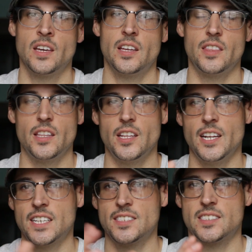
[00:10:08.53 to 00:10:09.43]
and then the
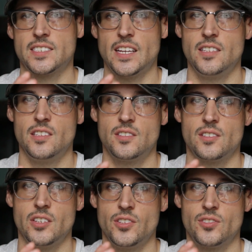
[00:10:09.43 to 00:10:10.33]
next sentence
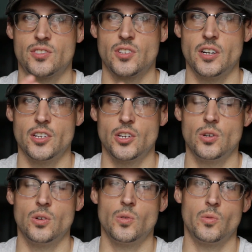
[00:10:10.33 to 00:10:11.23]
is starting to
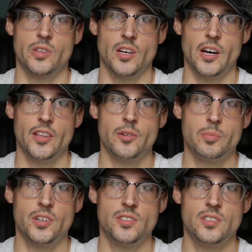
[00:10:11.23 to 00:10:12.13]
go with the other
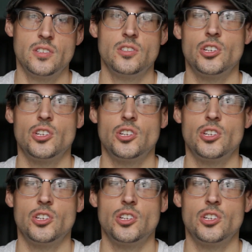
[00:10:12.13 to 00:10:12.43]
person.